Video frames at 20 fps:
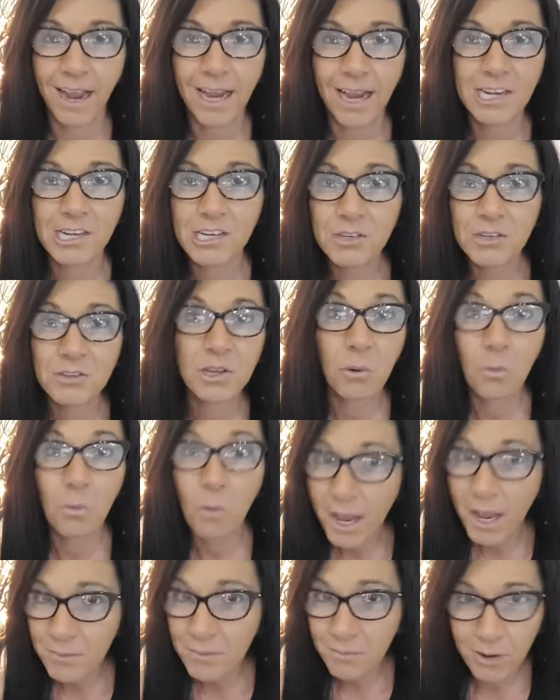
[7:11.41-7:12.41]
I knew that
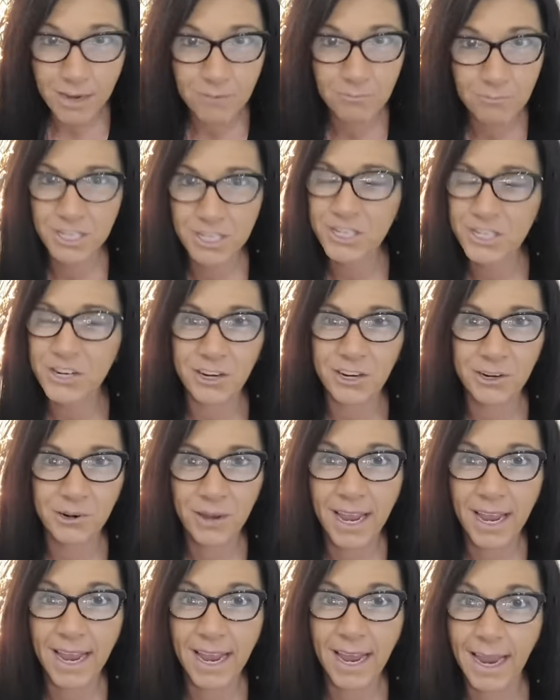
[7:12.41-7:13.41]
white bread was not
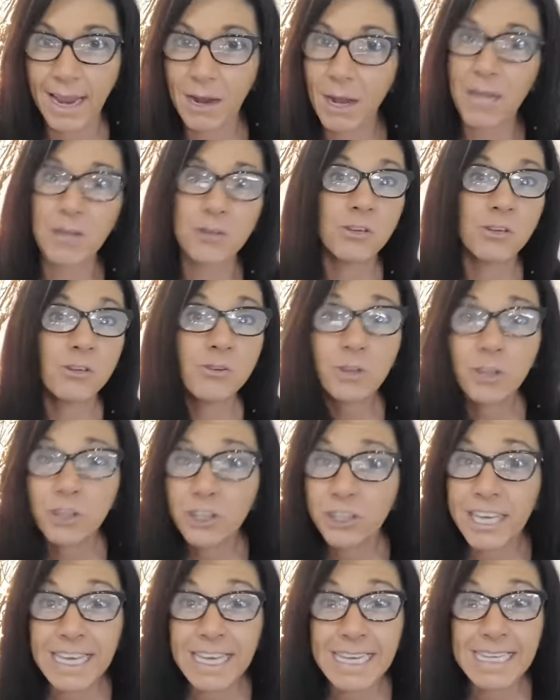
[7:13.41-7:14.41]
okay. I knew
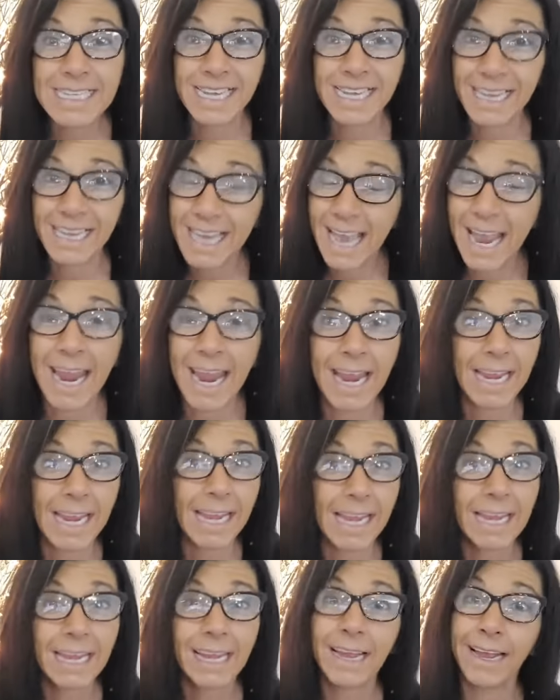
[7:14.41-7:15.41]
cookies and
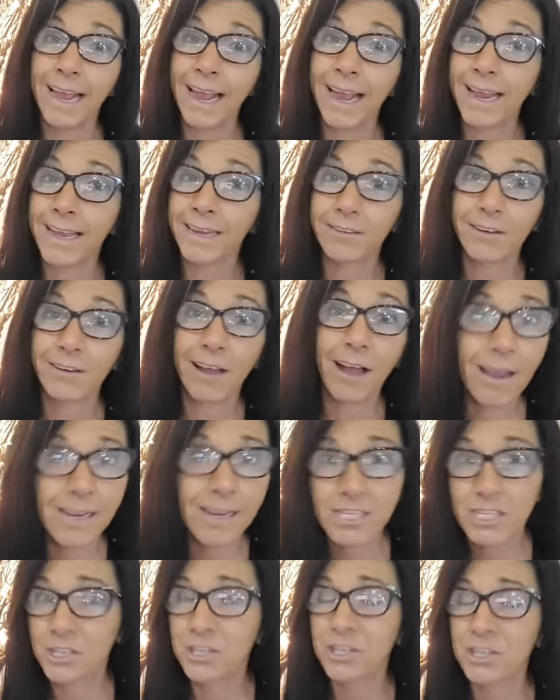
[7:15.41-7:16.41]
cake and
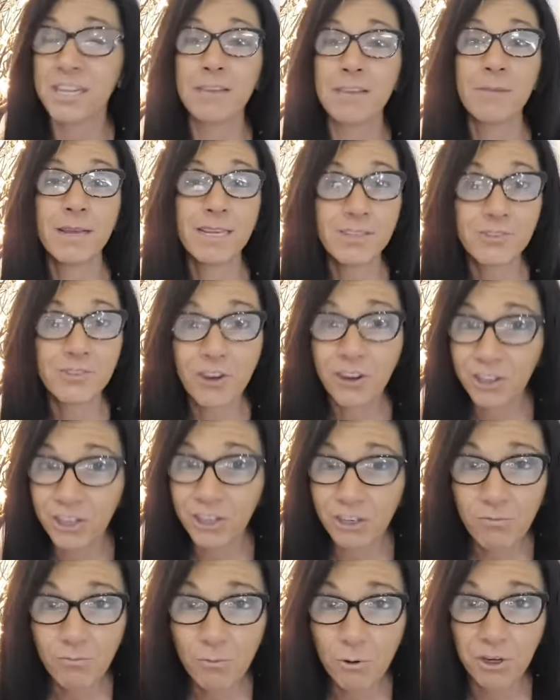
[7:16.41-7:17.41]
ice cream is not
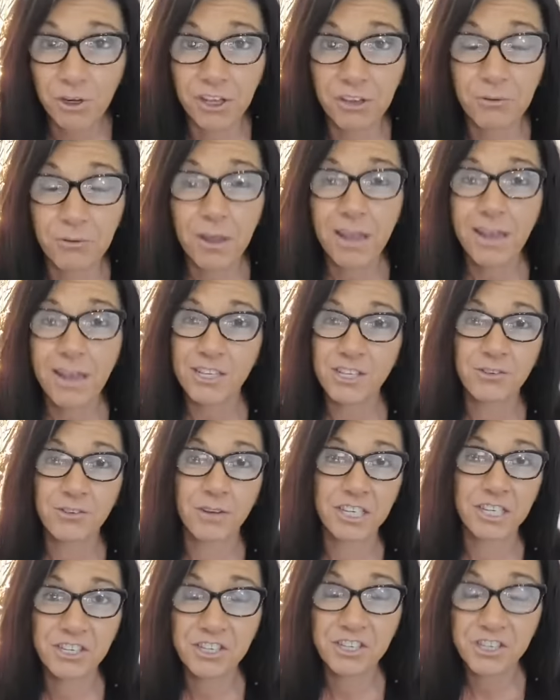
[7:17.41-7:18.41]
good for you. So
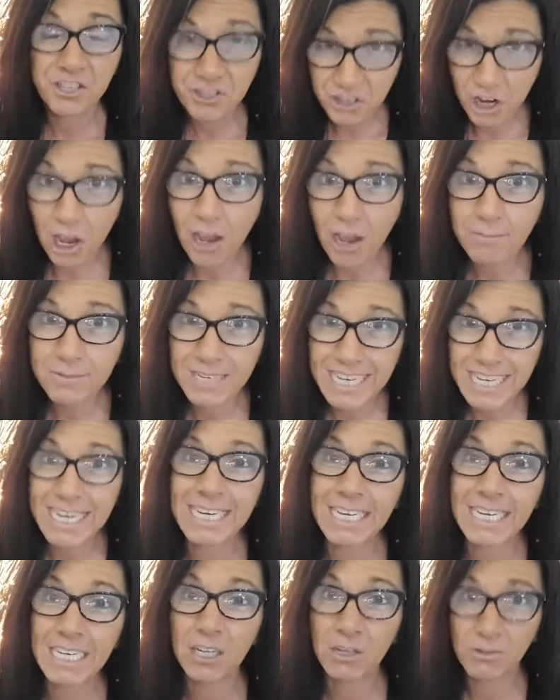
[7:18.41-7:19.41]
I just stopped
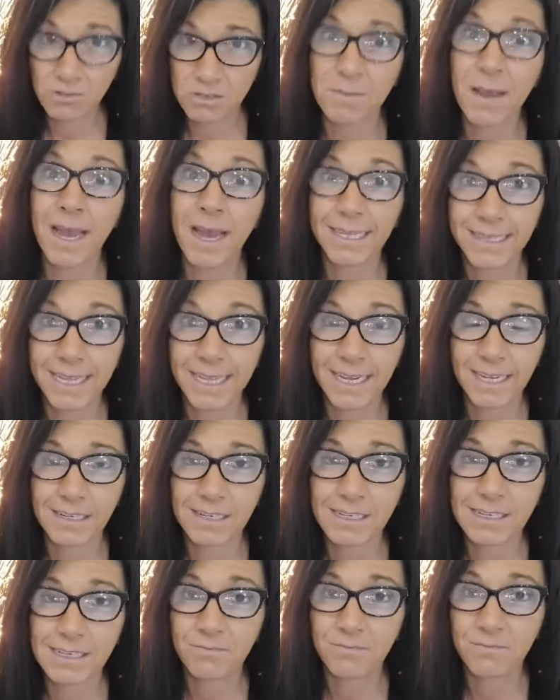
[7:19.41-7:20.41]
eating those bad
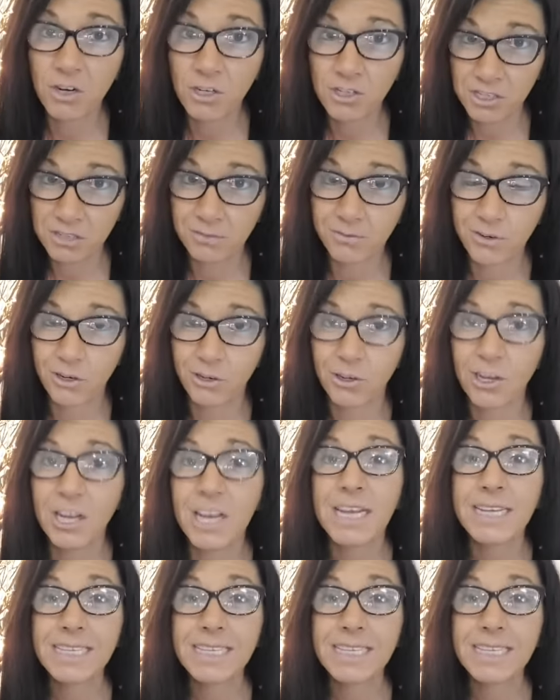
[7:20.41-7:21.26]
things, first of all.